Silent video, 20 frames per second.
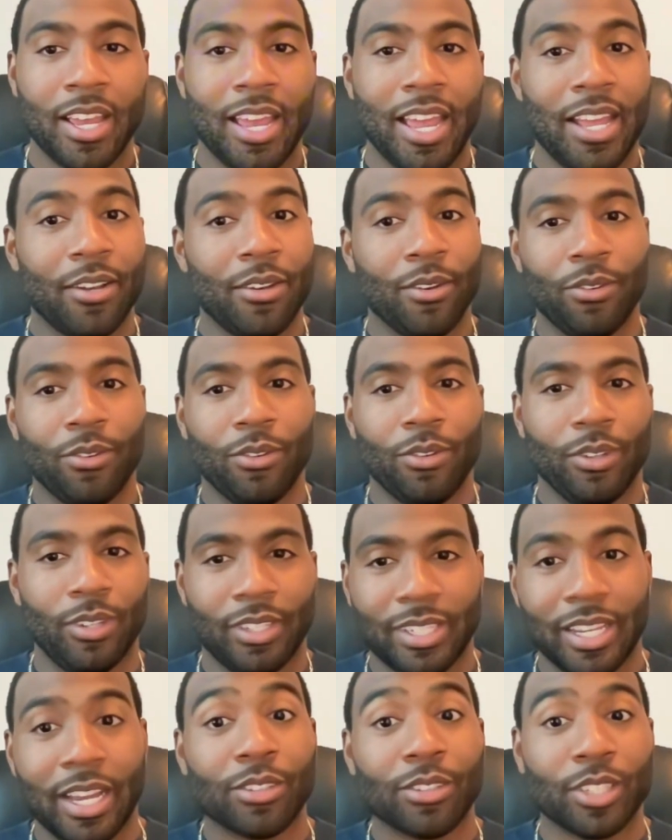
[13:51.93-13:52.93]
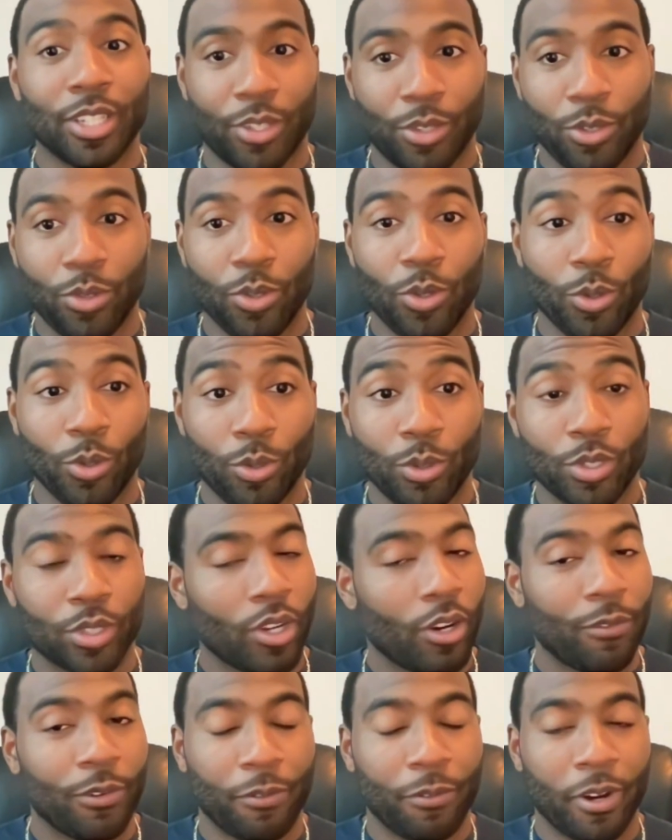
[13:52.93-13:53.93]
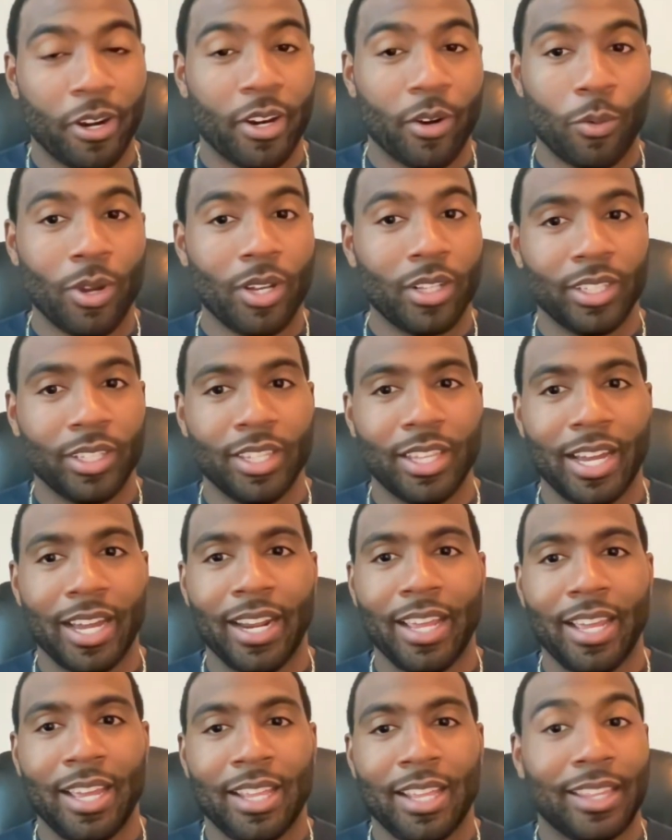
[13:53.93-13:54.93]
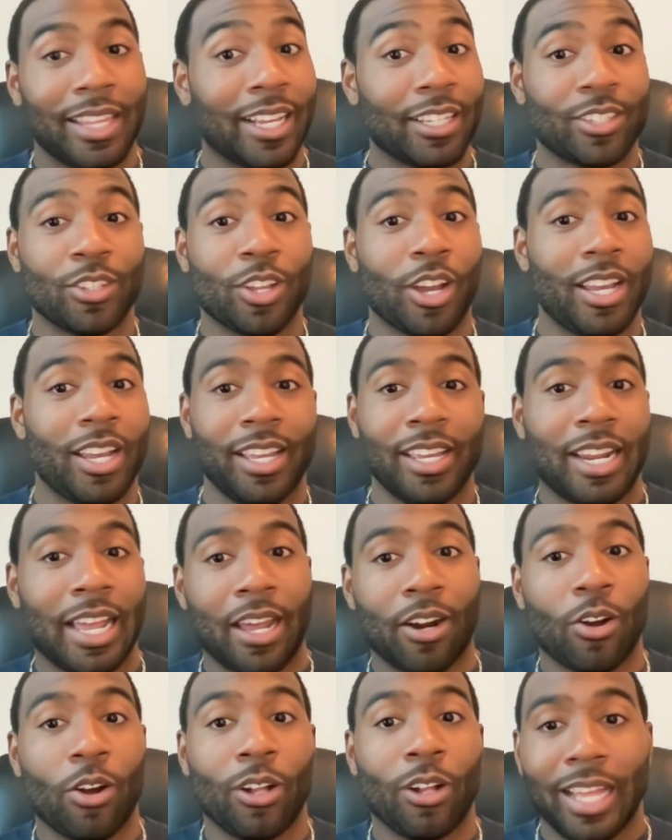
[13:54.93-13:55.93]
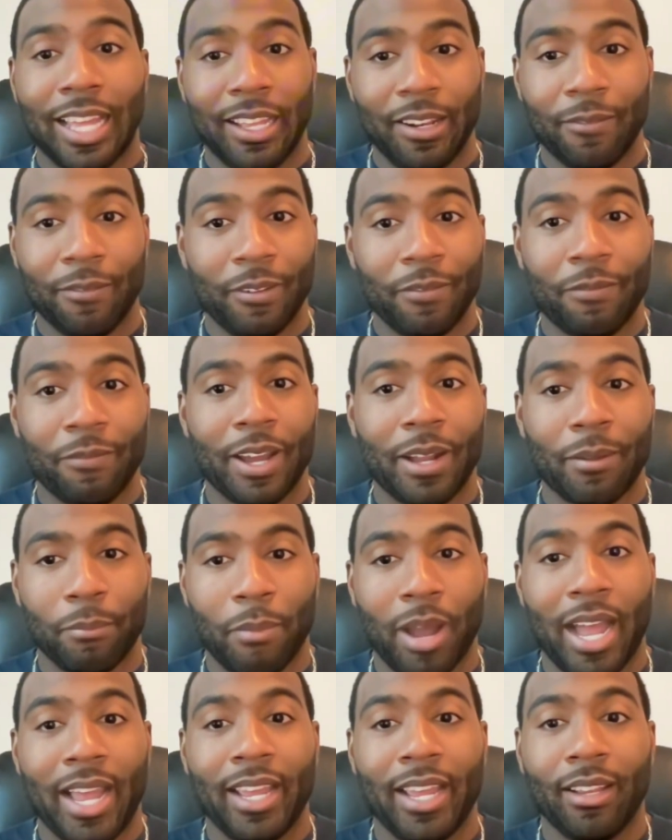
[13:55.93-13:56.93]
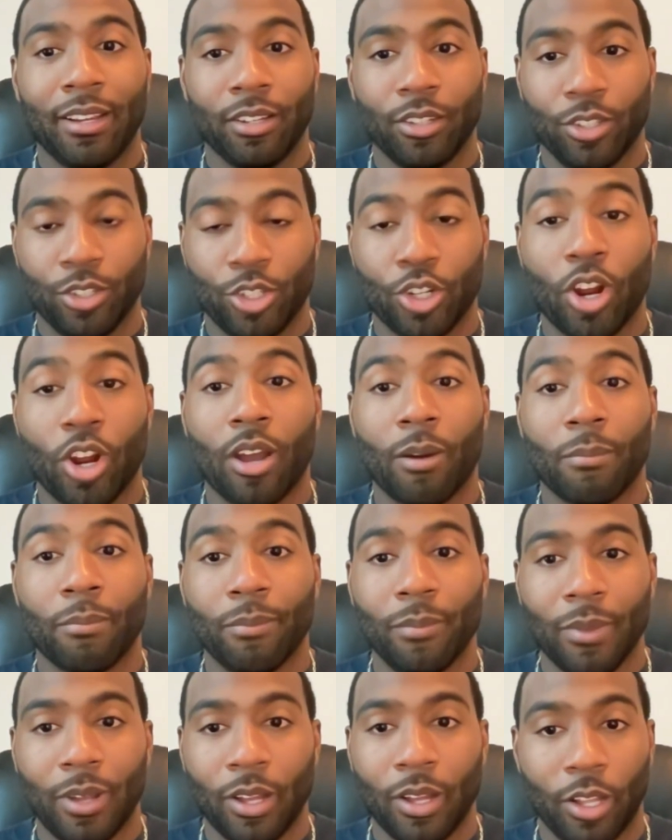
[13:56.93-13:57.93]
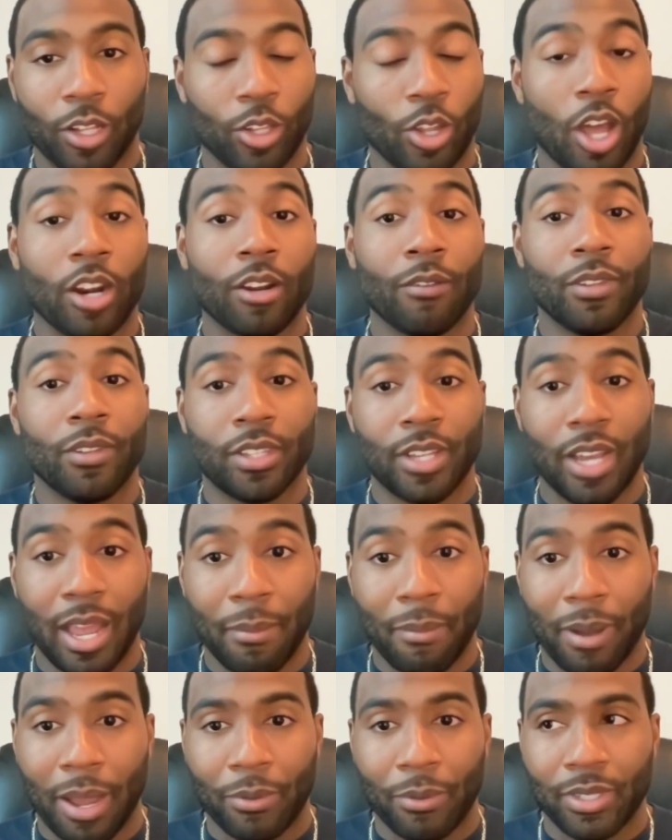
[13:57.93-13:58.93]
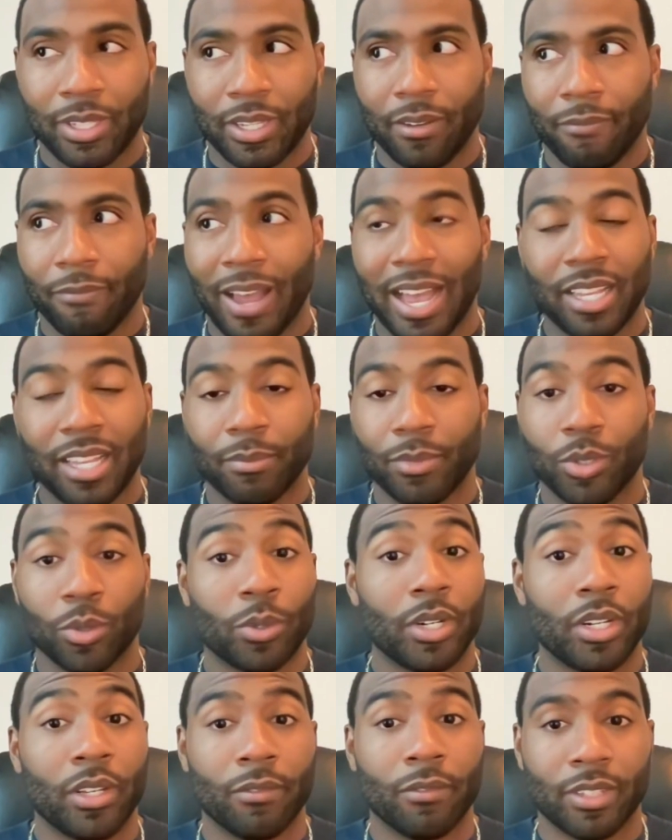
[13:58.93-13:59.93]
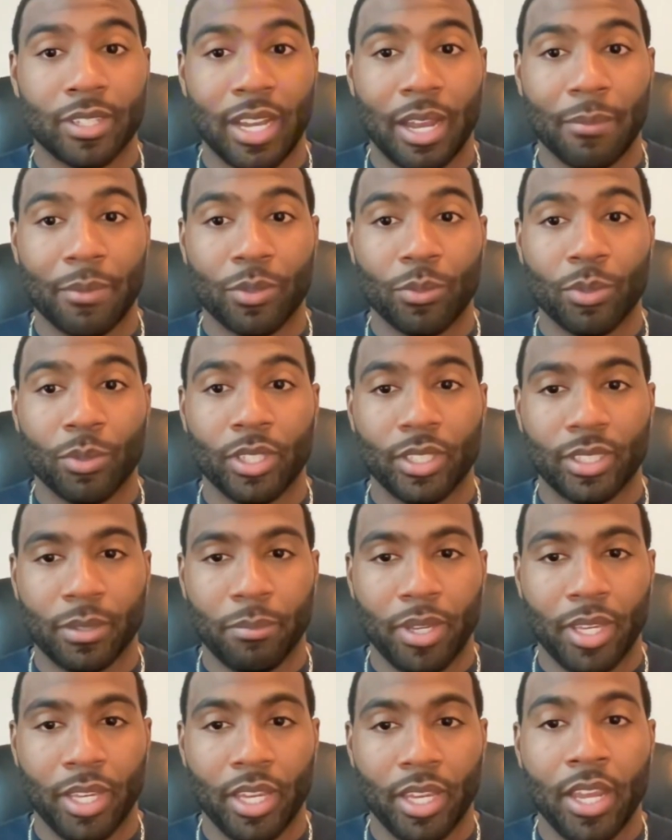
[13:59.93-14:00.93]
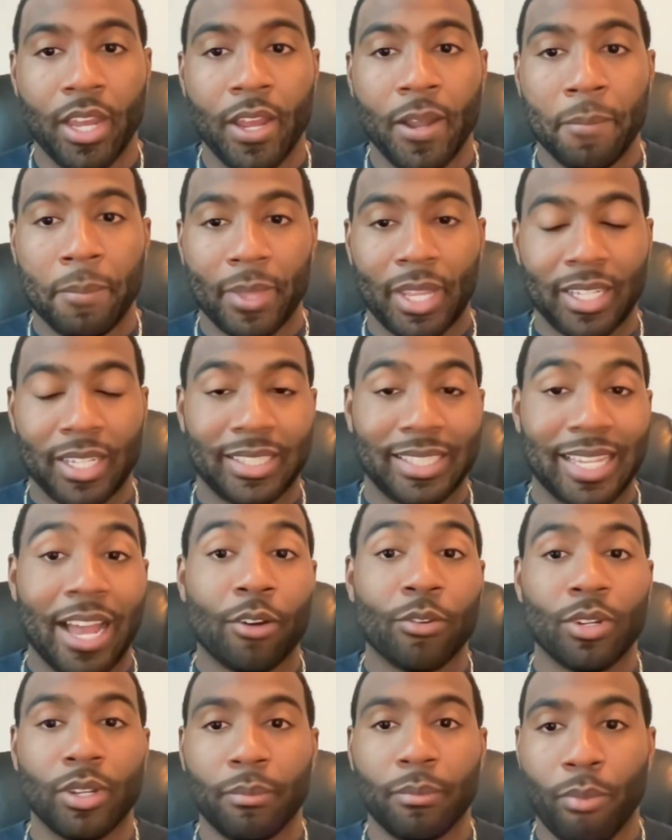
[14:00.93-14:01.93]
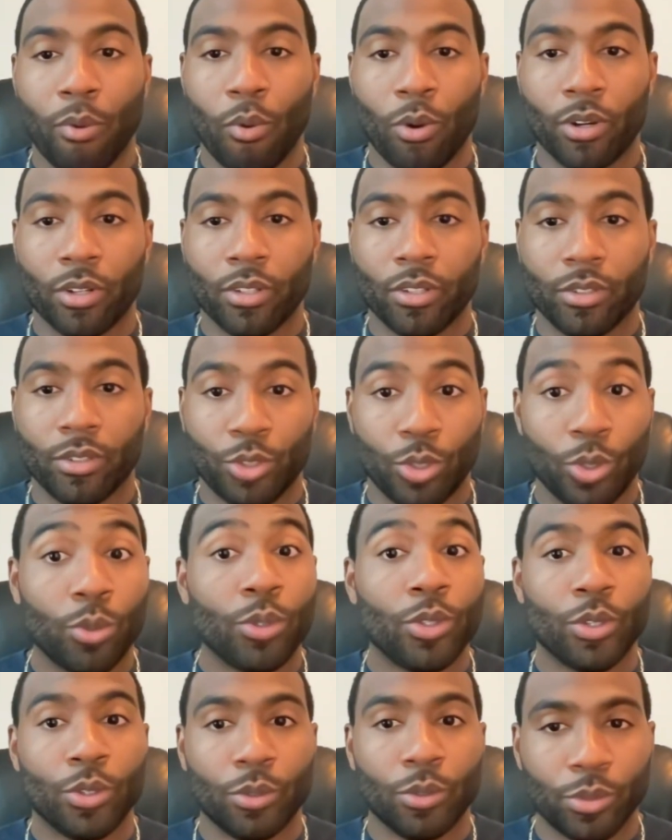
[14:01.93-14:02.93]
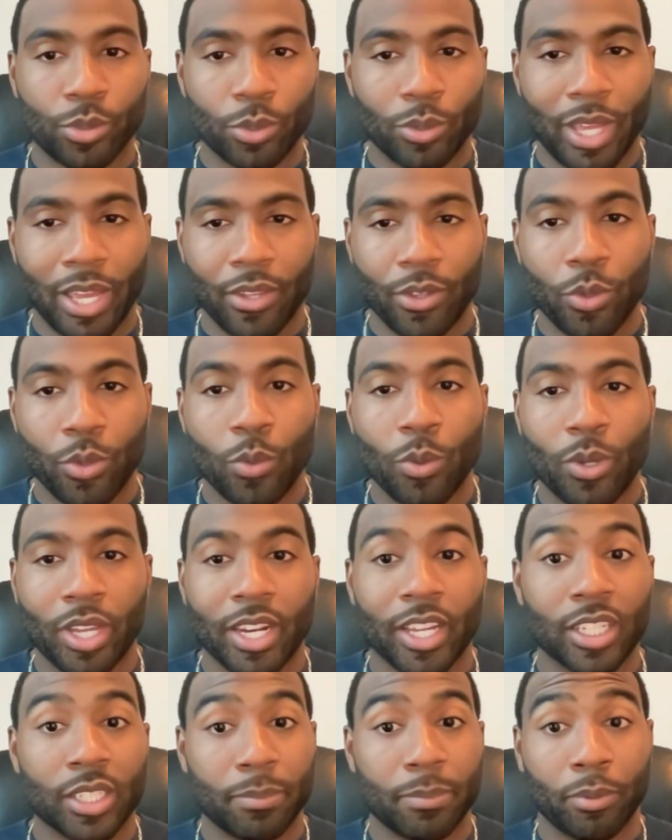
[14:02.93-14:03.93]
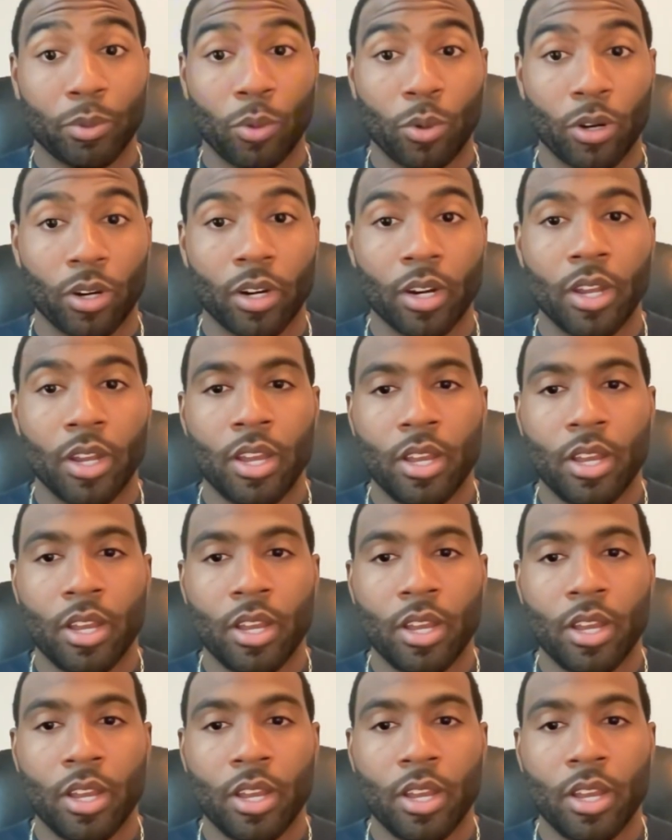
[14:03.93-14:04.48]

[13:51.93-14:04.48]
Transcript: And it sounds like you discovered very quickly that that's not it at all. In fact, my job a lot of the time, I would say a vast majority of the time, is really to be a sounding board to you so that you can explore